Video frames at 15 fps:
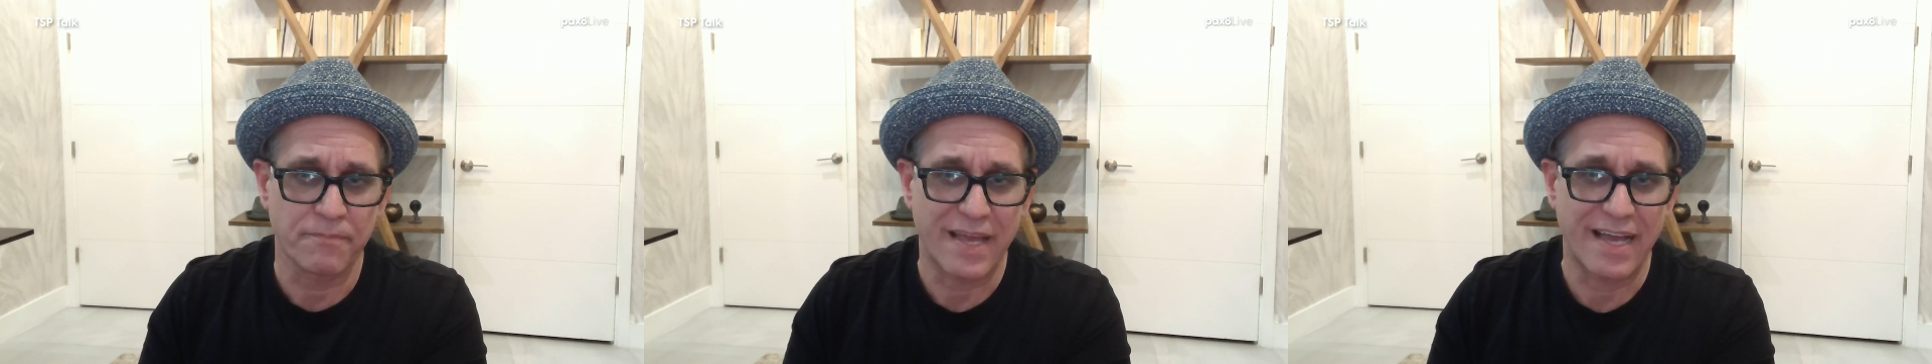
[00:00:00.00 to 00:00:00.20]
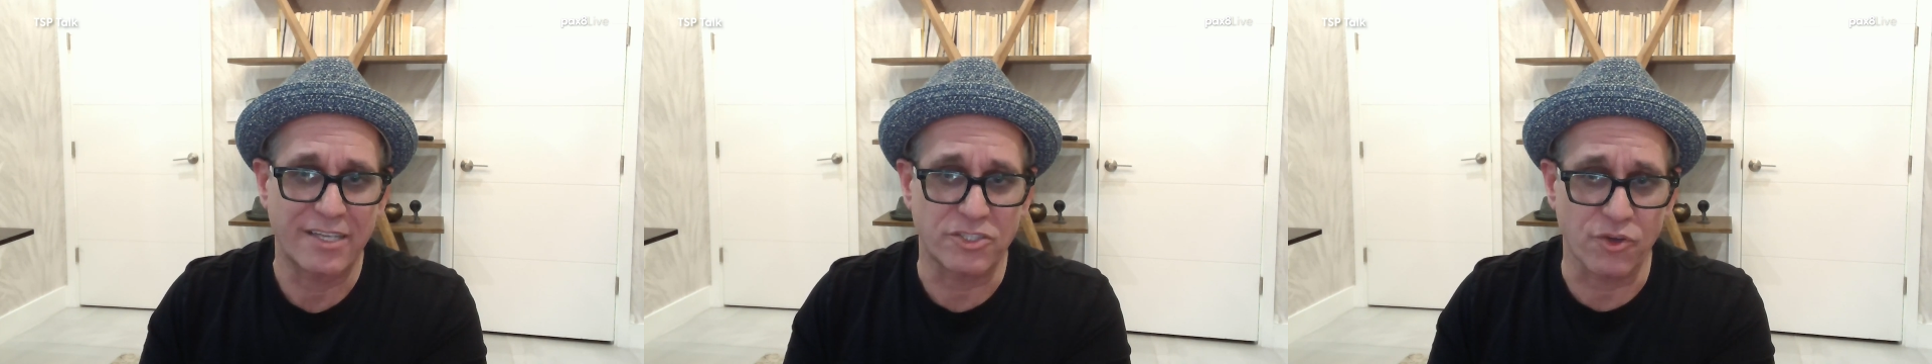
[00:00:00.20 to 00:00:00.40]

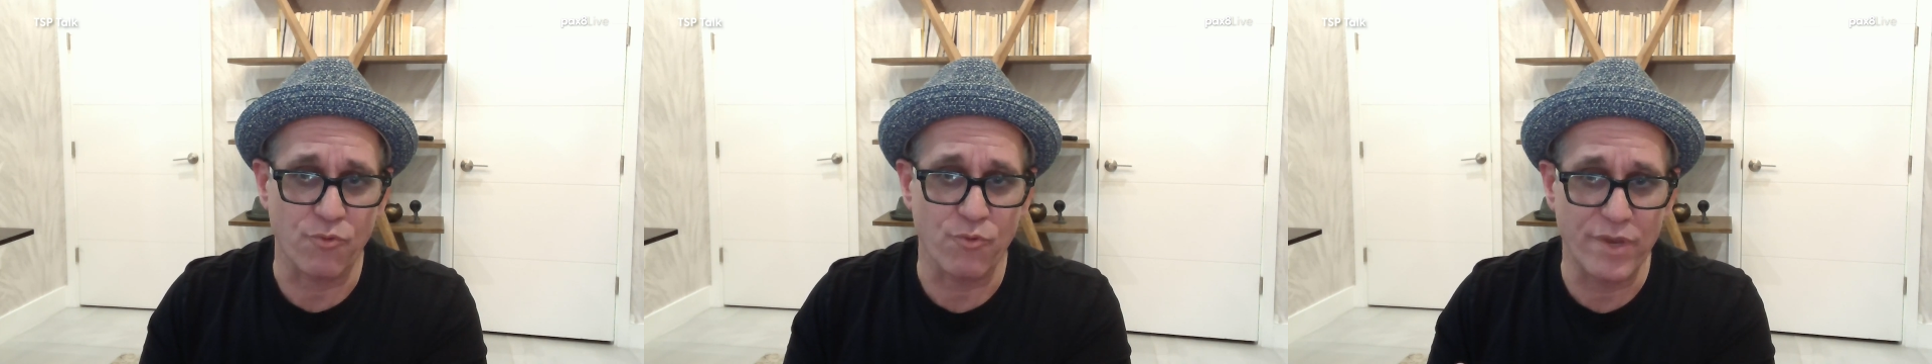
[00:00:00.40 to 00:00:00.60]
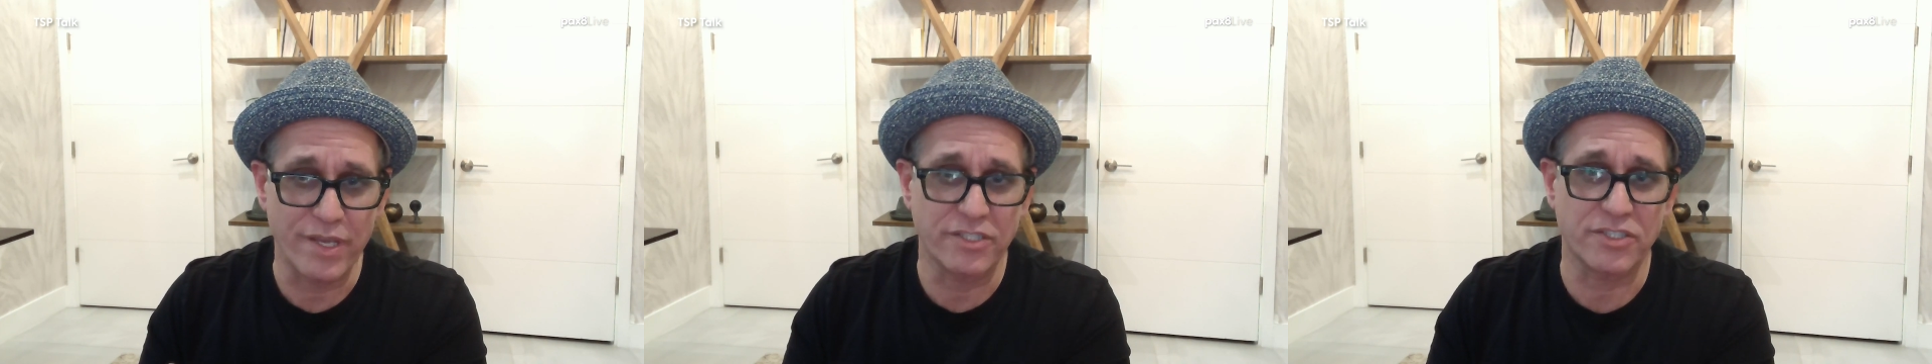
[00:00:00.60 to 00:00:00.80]
as a
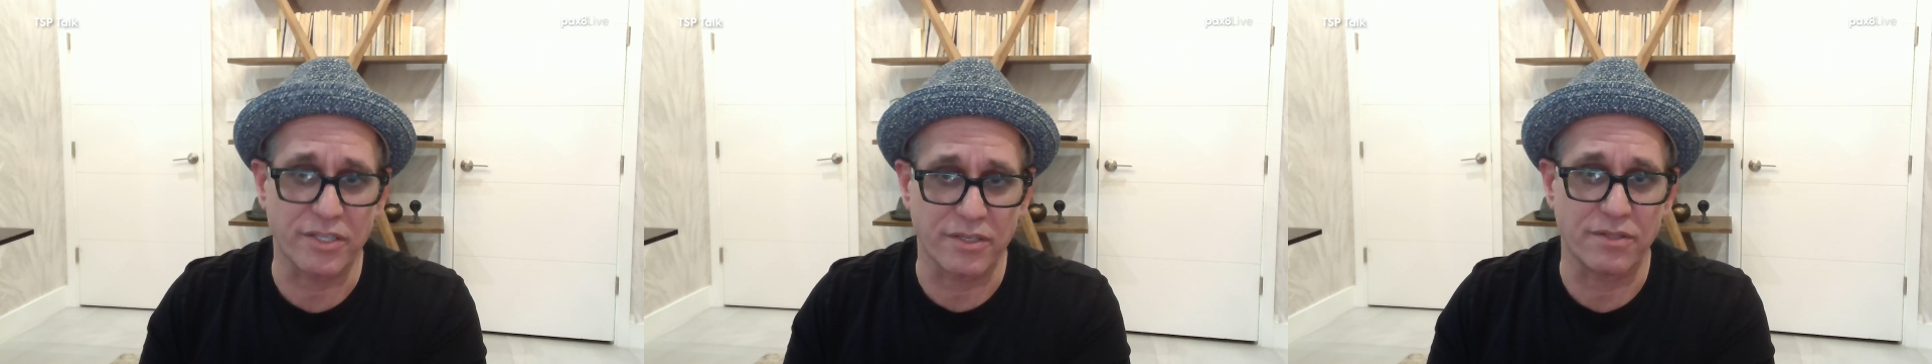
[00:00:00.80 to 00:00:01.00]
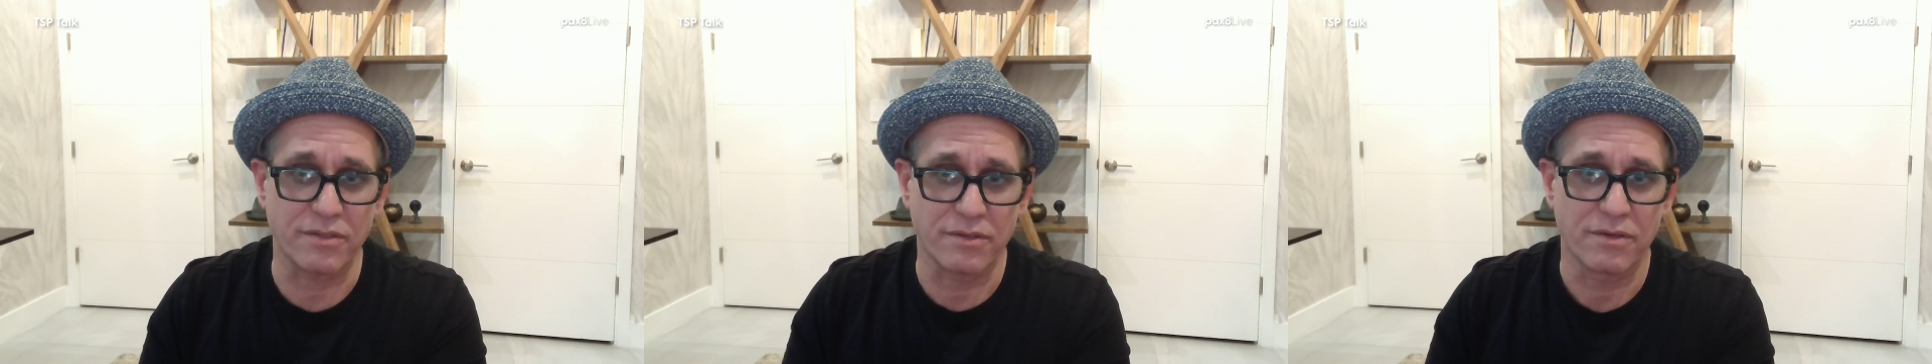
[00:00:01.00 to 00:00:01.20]

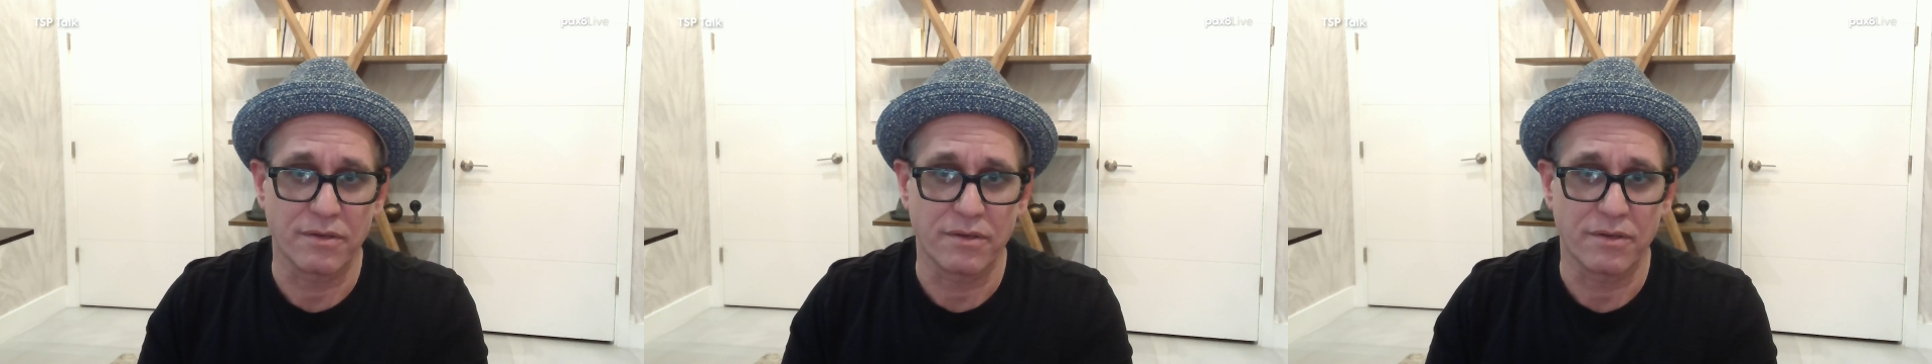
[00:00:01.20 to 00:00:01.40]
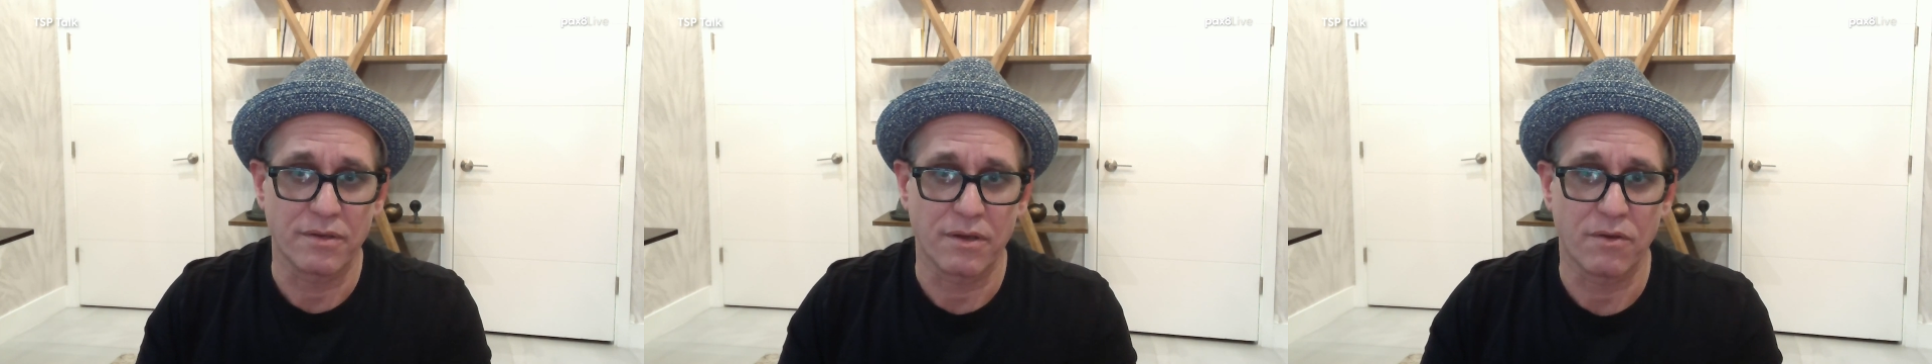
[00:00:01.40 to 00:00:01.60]
reason
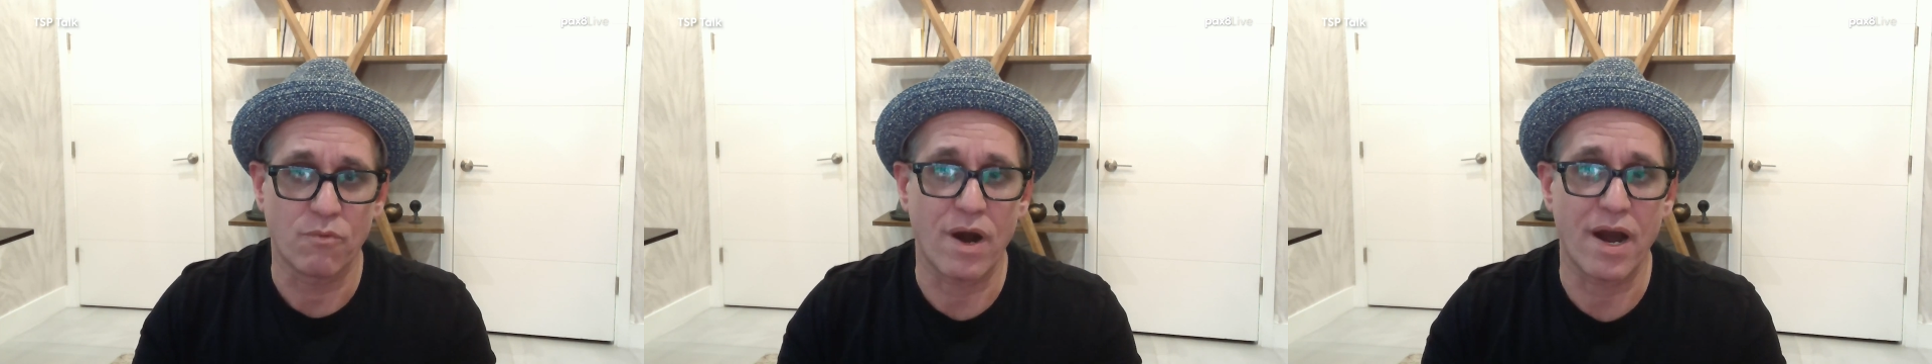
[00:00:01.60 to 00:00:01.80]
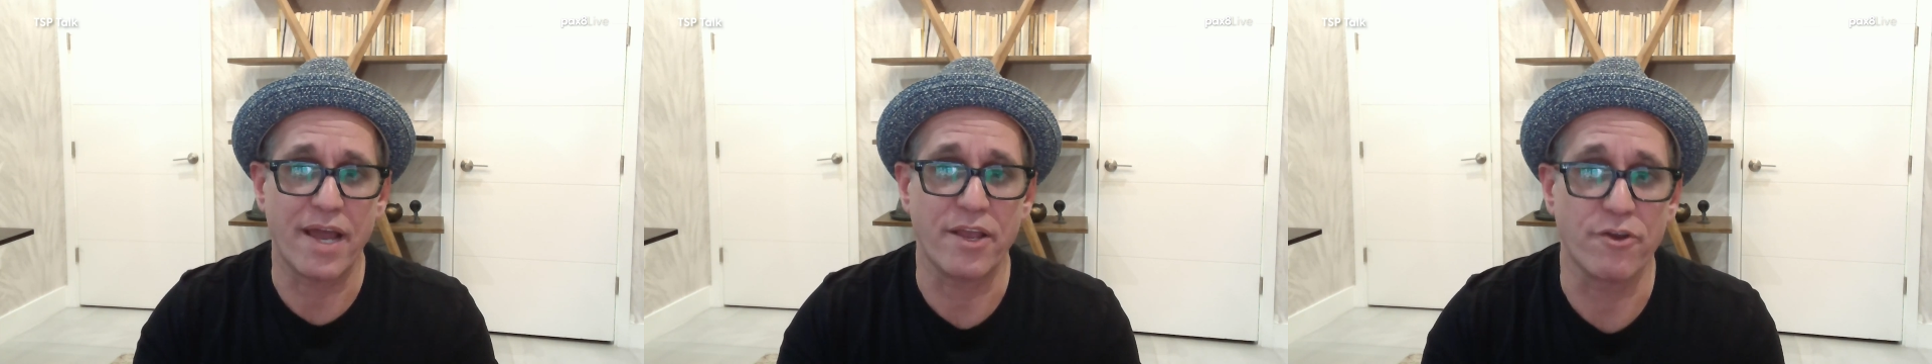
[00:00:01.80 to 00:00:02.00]

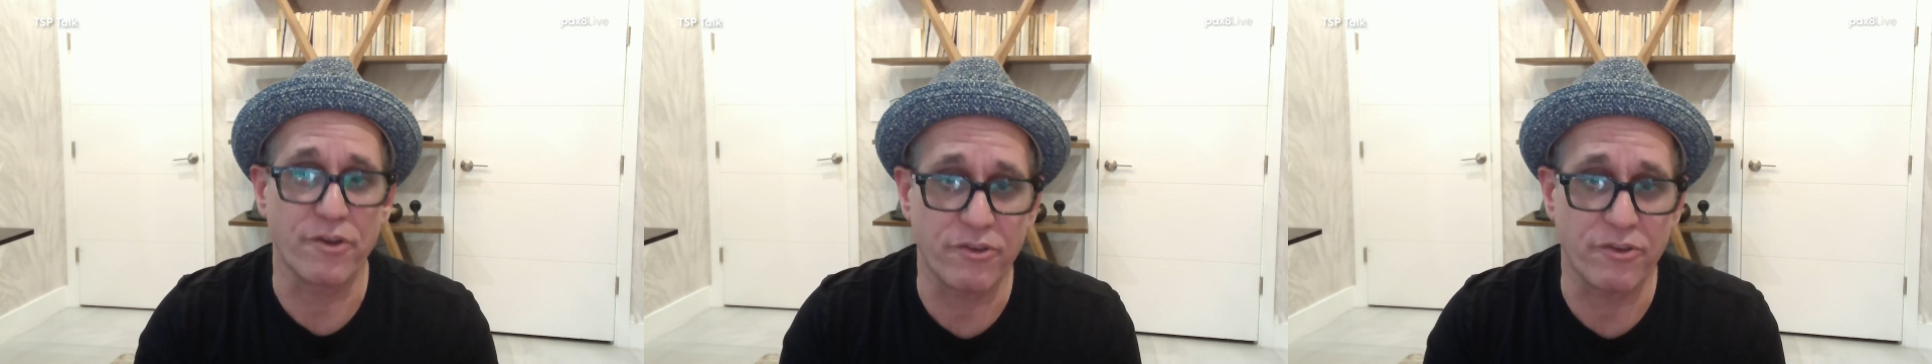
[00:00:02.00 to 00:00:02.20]
why